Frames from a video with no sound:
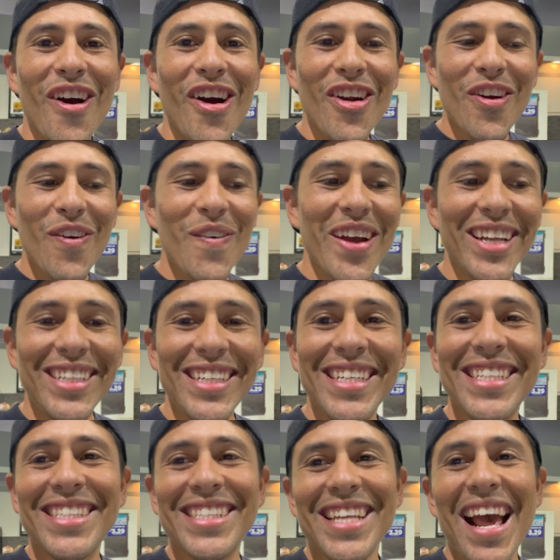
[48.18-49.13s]
on our way to
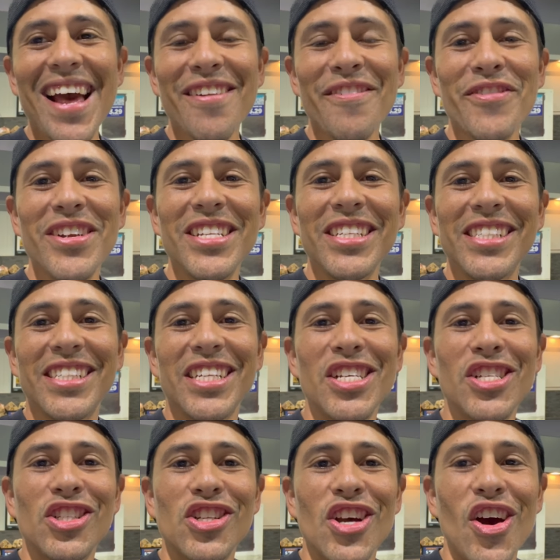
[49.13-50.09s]
San
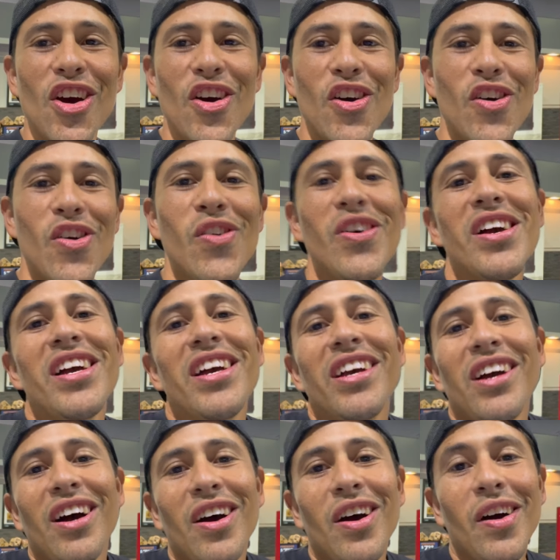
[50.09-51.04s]
Francisco
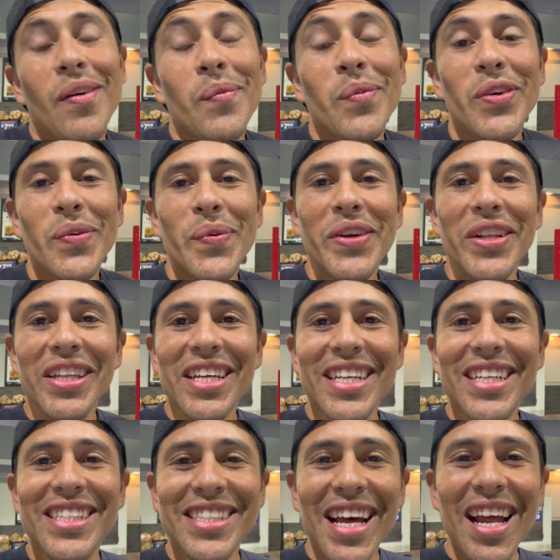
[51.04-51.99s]
we're really
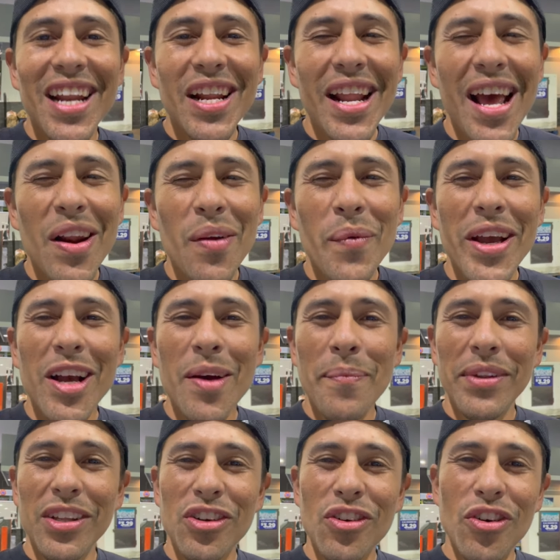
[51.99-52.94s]
excited. had to wake up a
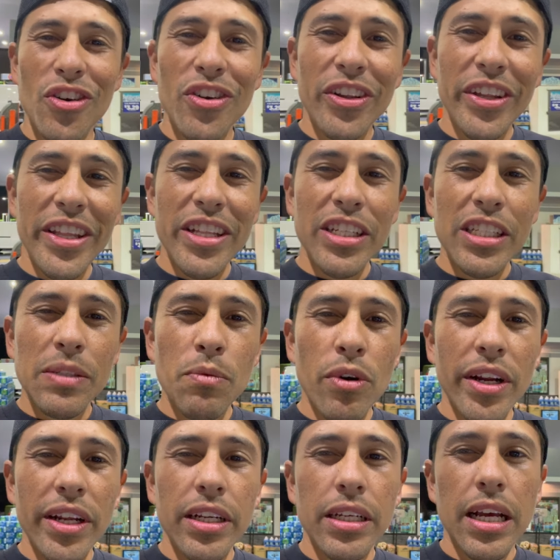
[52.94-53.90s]
little early this
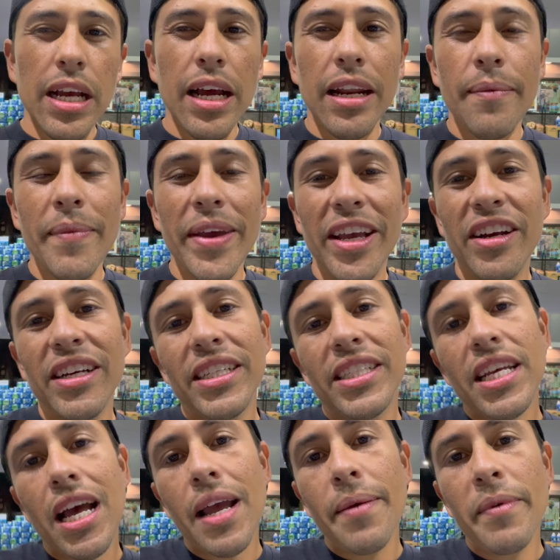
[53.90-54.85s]
morning to kind of make good
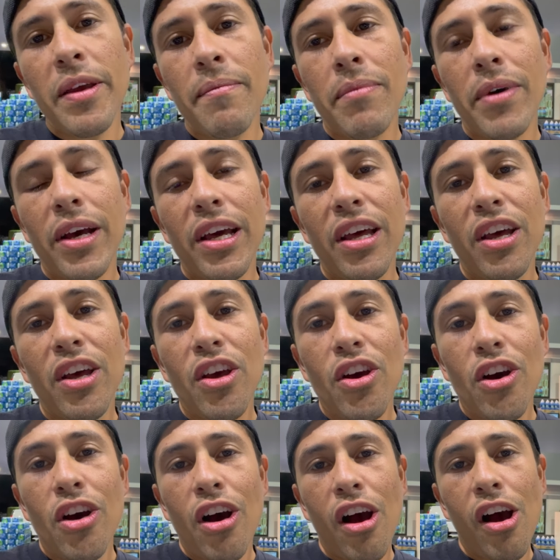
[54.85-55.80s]
timing, but
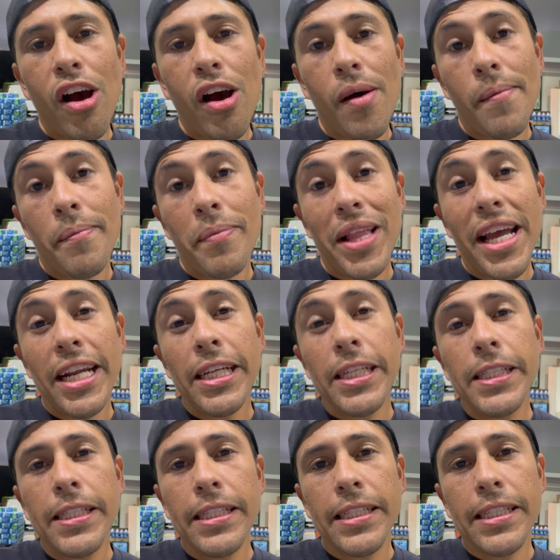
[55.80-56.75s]
um, plan
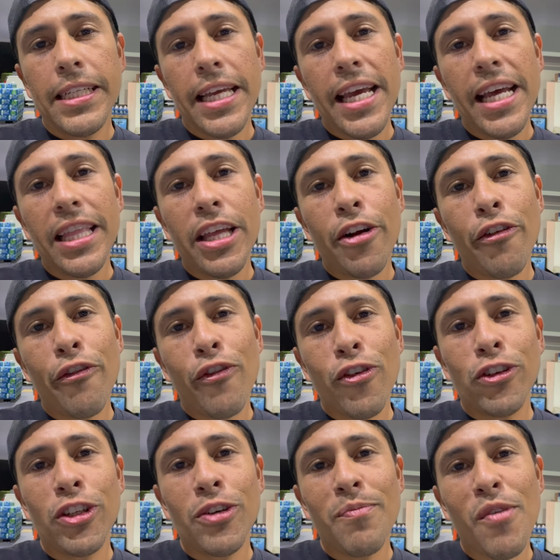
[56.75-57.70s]
is just to get there for
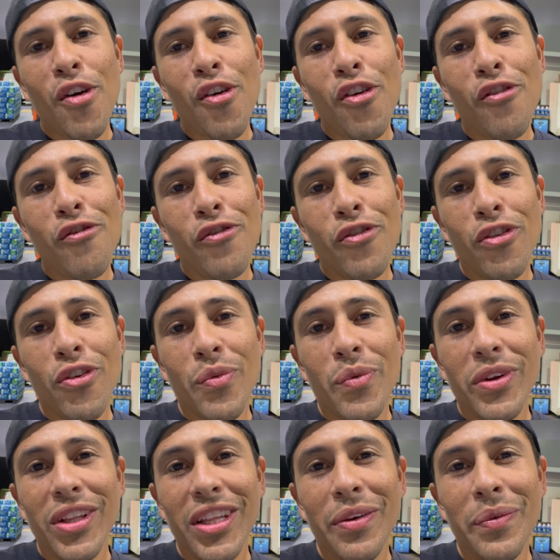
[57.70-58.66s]
tomorrow for a
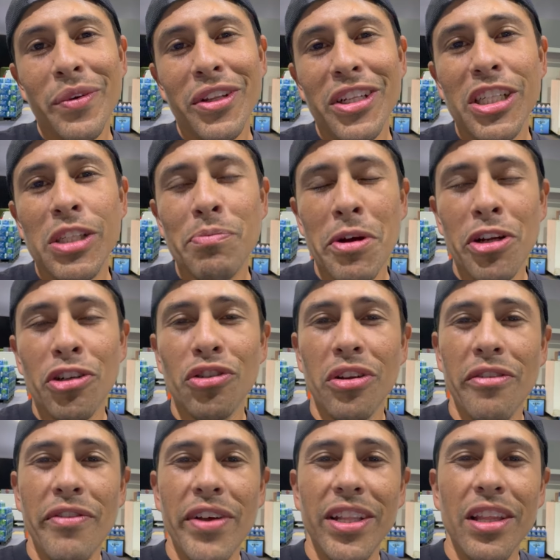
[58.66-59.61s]
really, really special
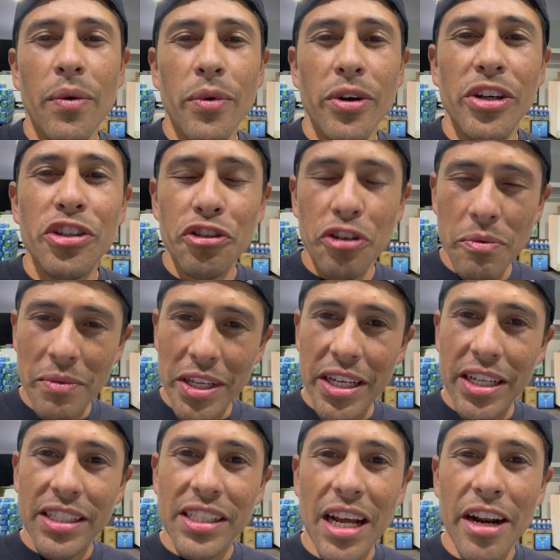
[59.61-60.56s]
event that we're extremely
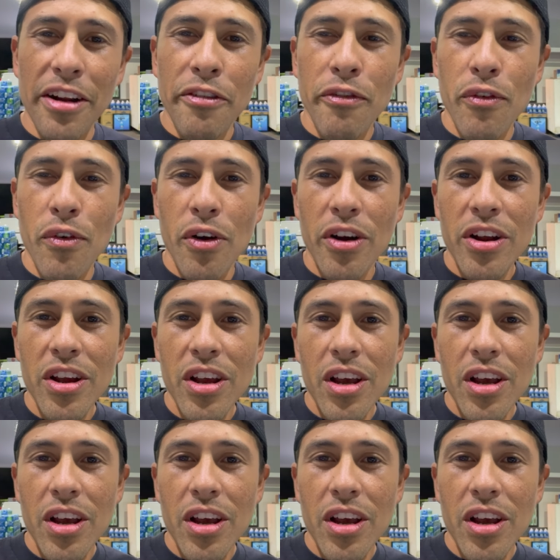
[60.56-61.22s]
excited for.